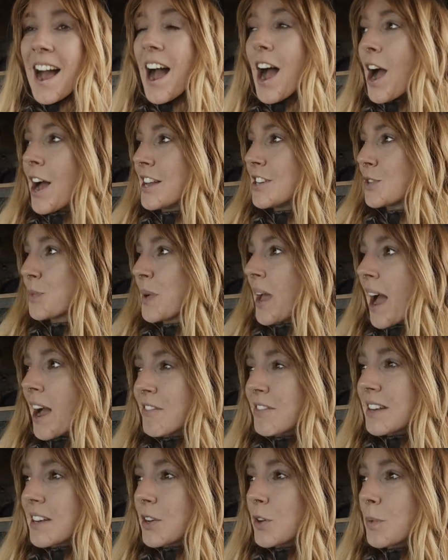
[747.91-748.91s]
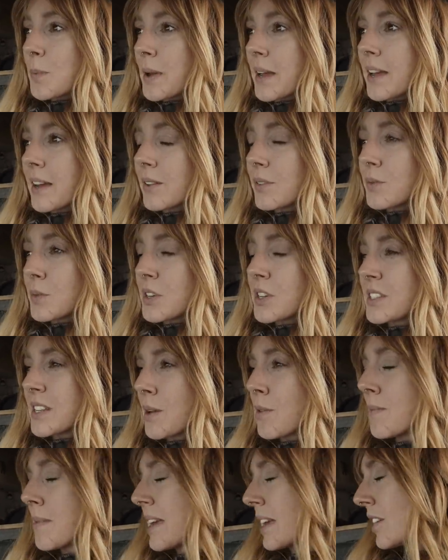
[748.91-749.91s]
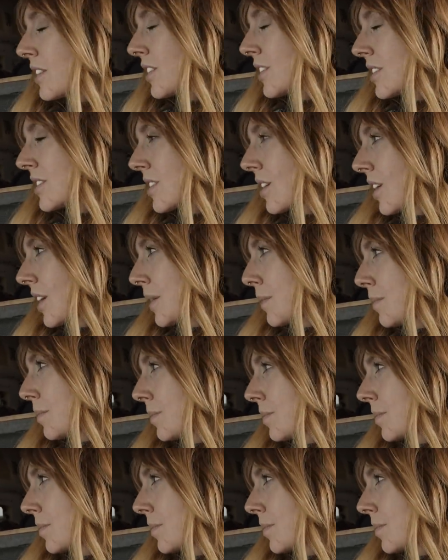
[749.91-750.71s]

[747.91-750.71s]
And we have a little bit, would I say we're making good time?